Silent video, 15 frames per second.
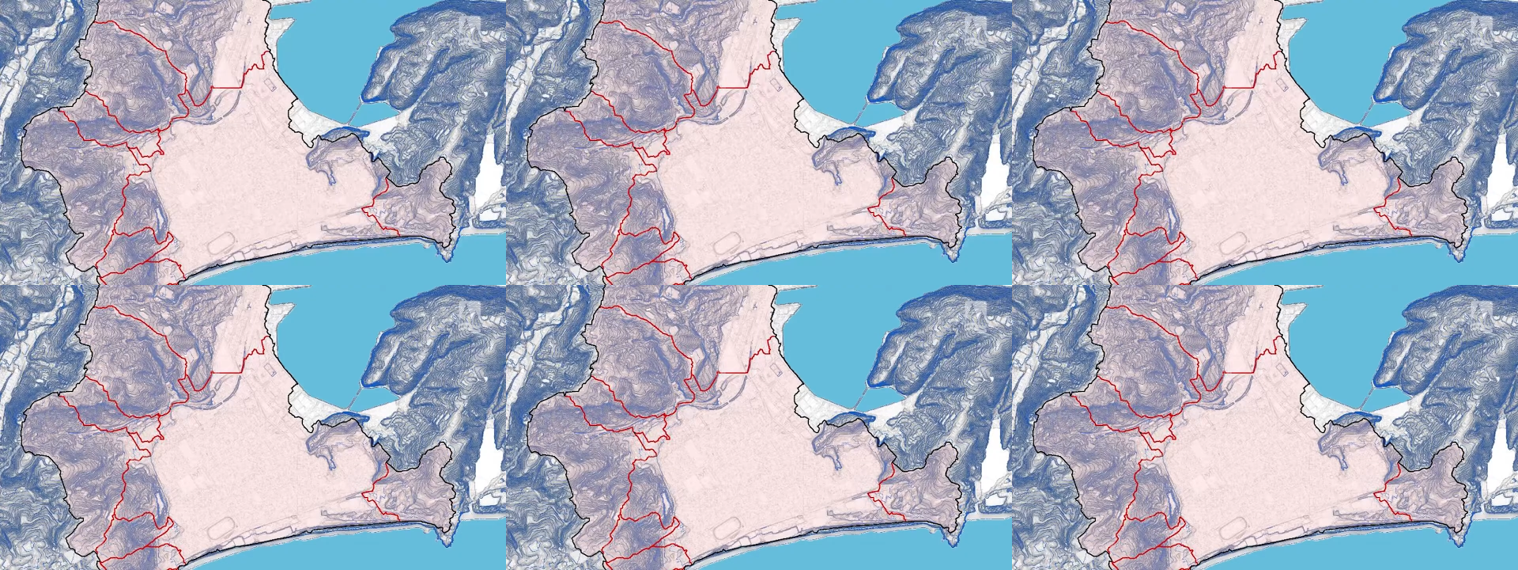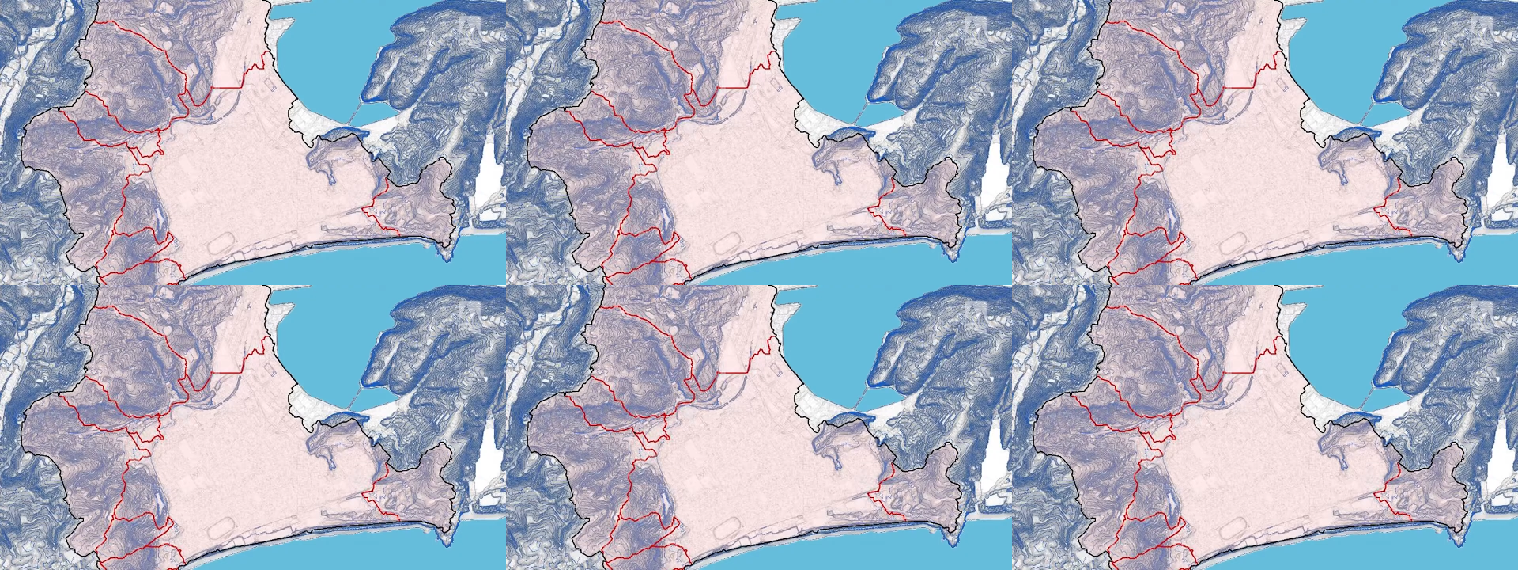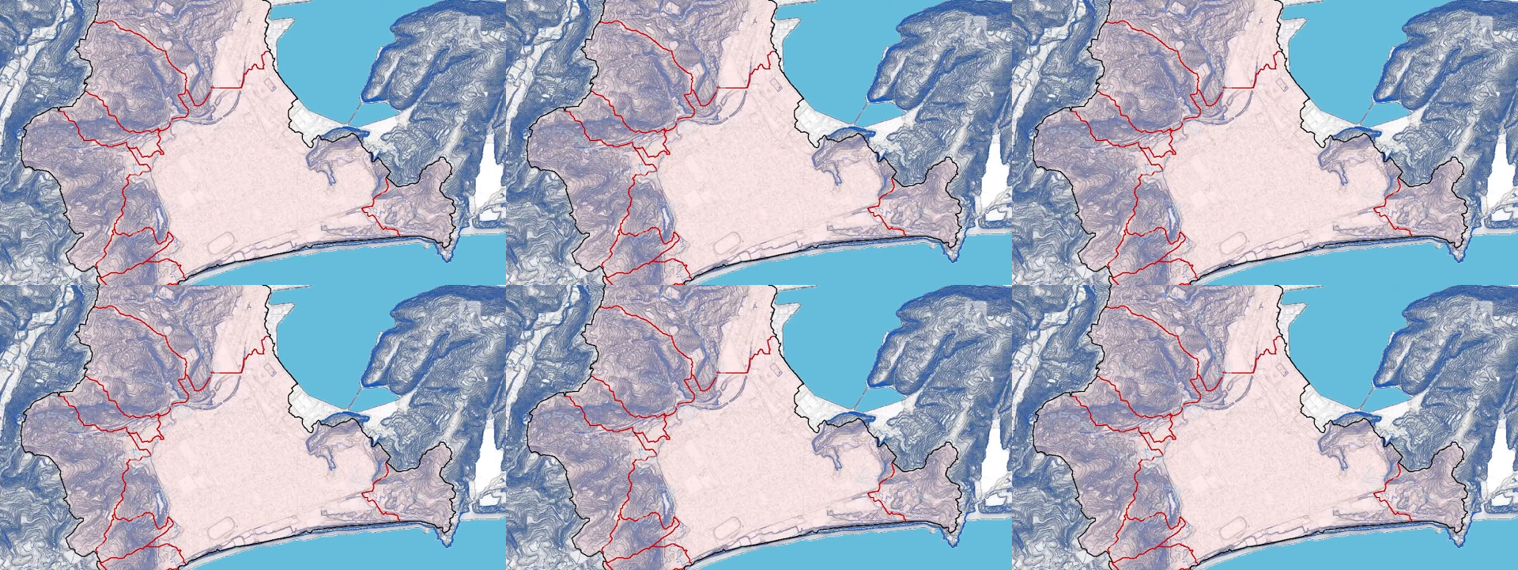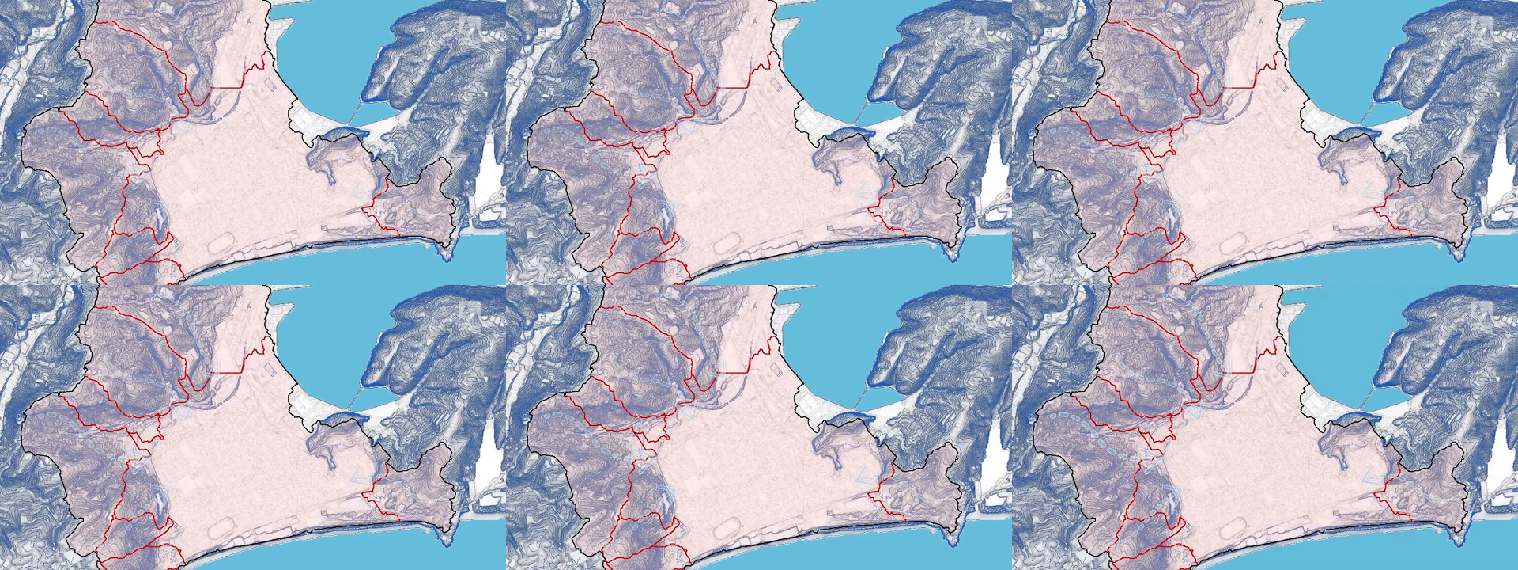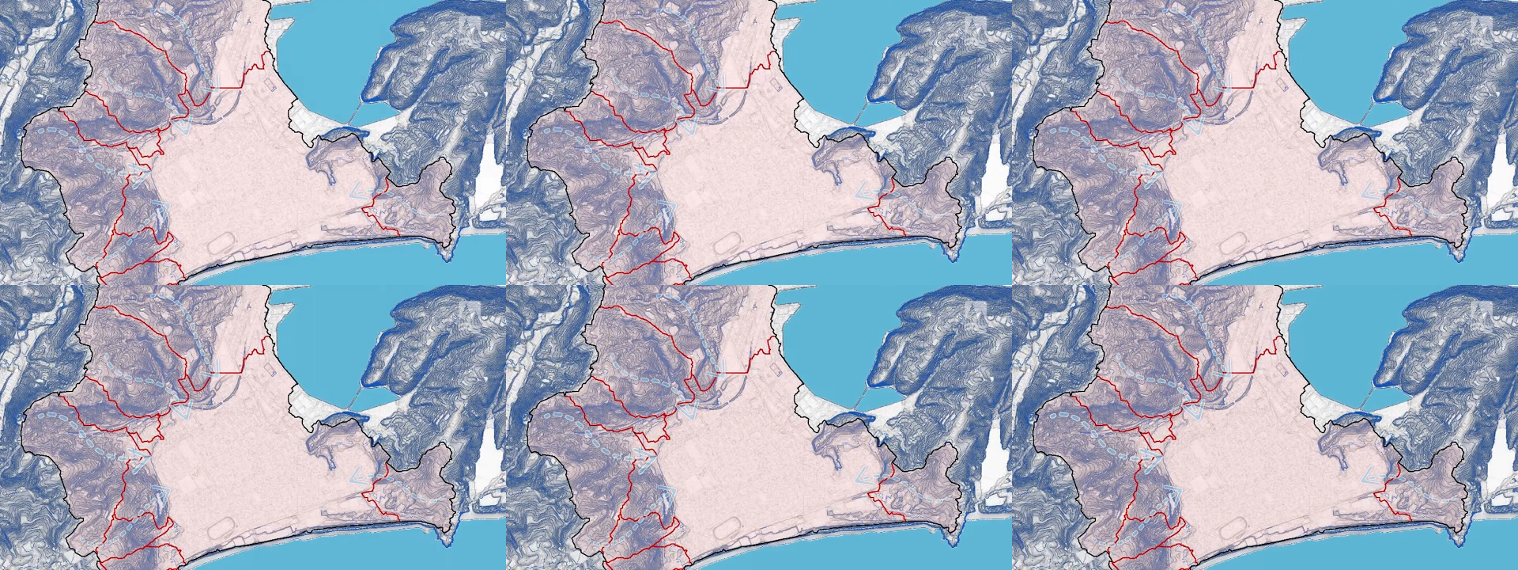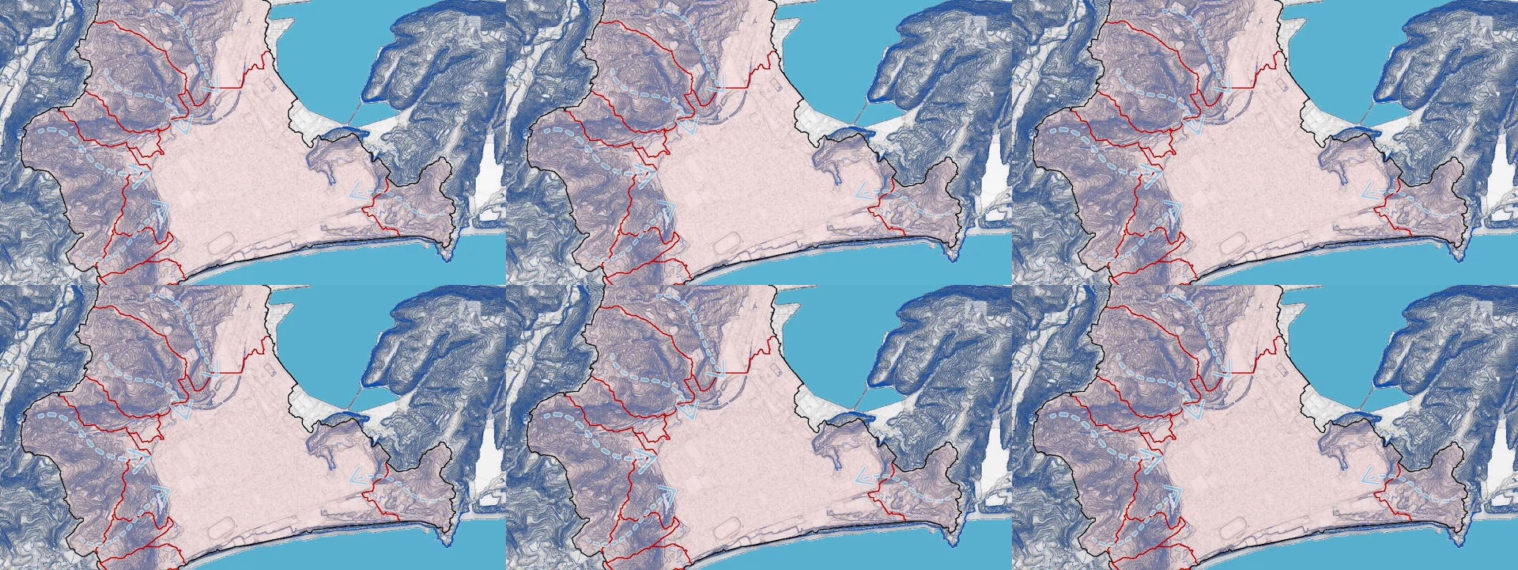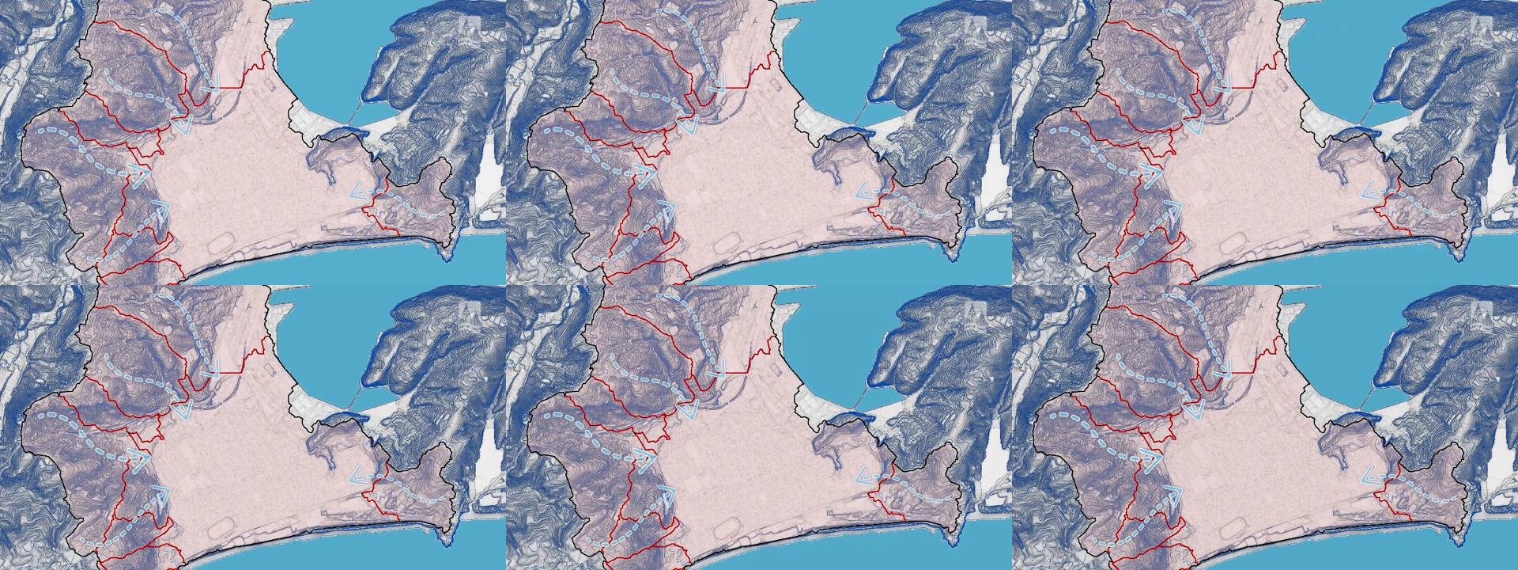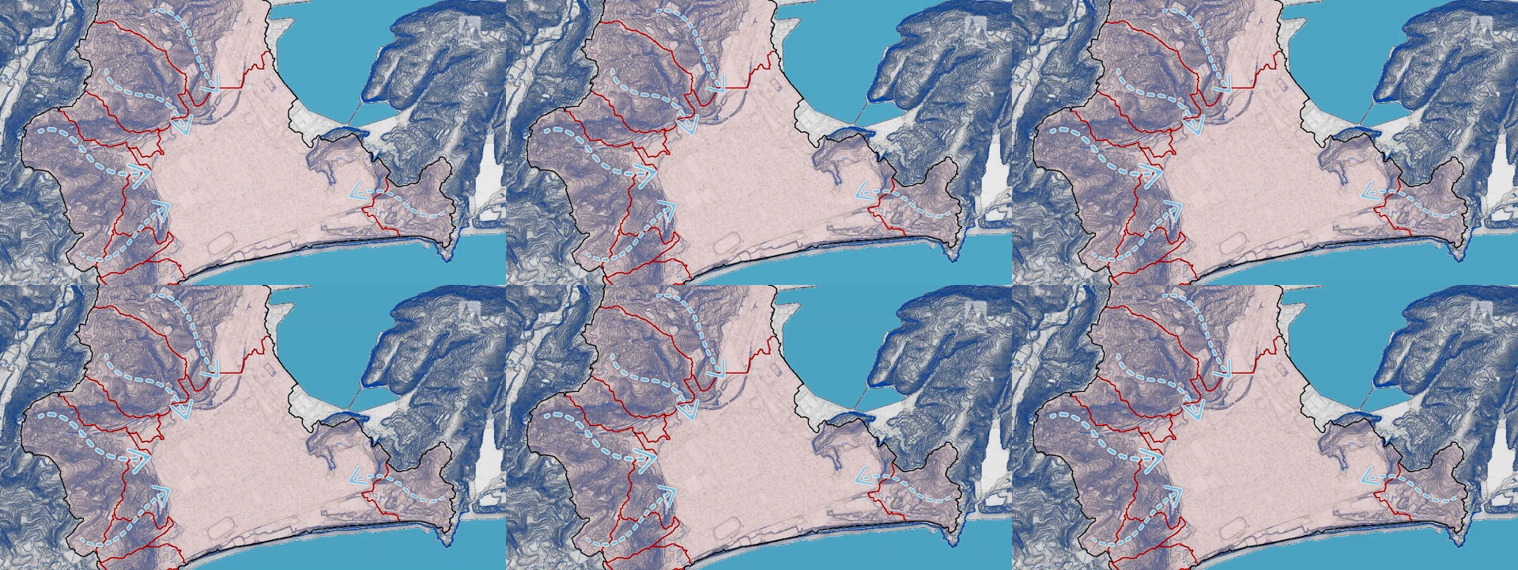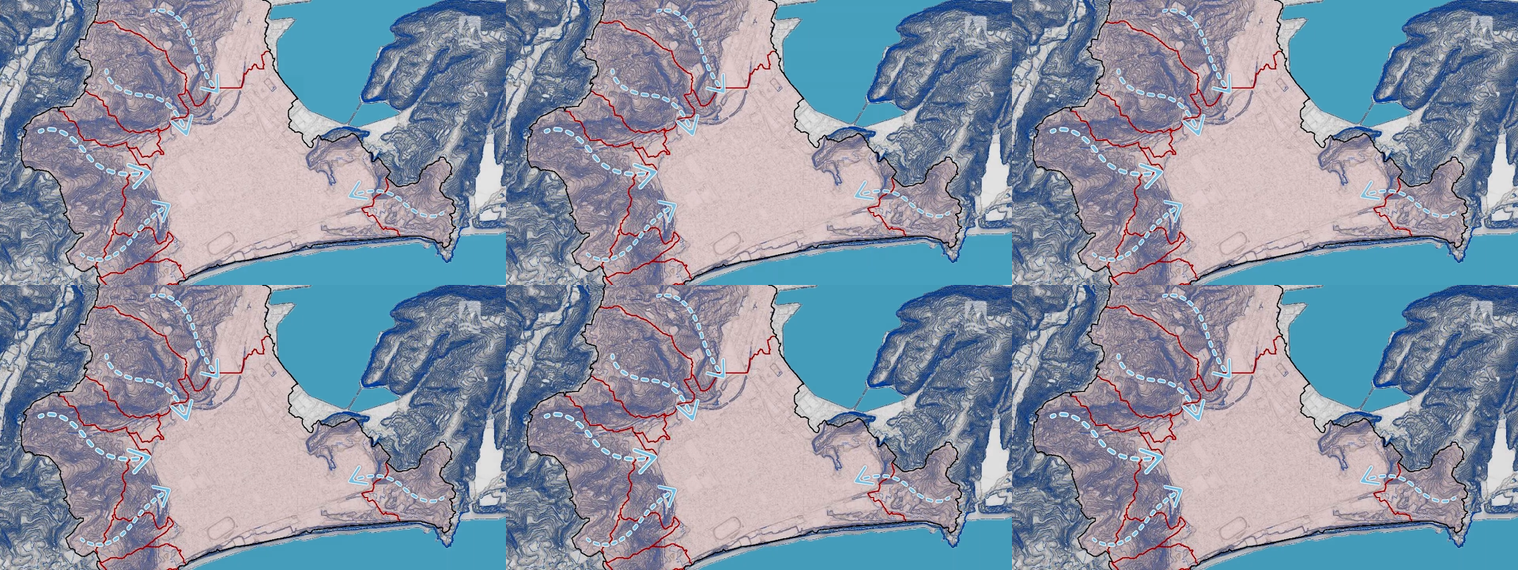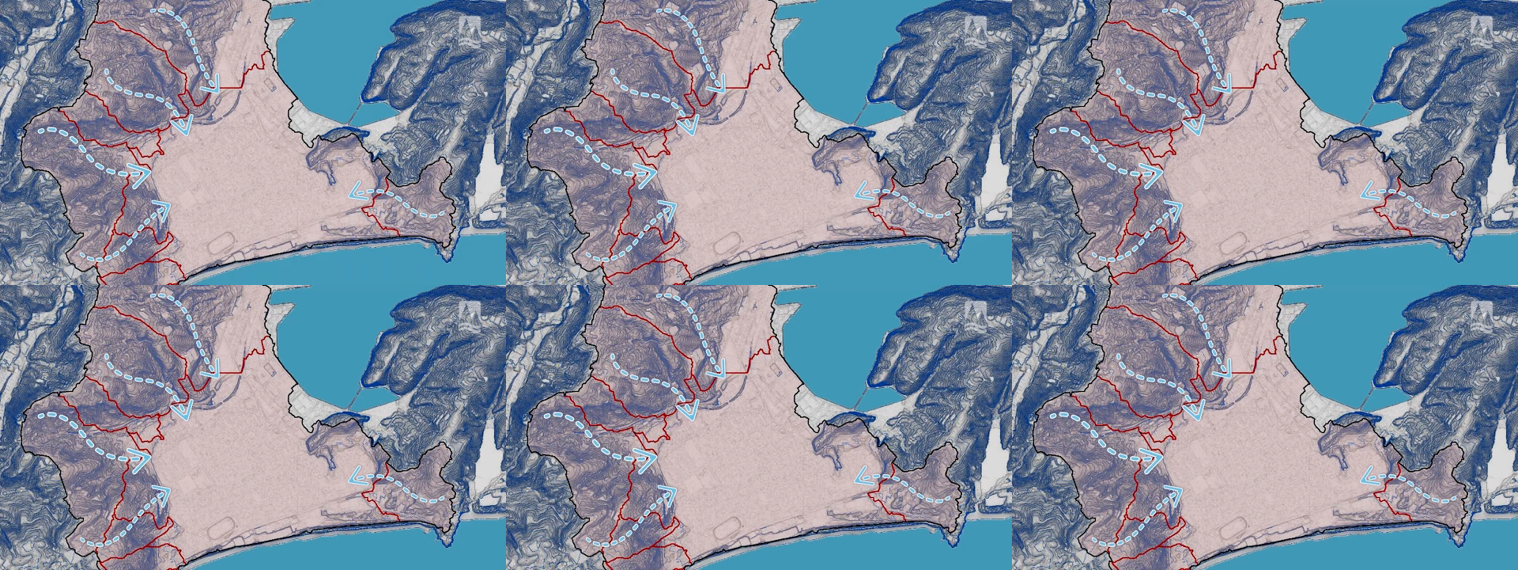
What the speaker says: [unreadable: no face in view]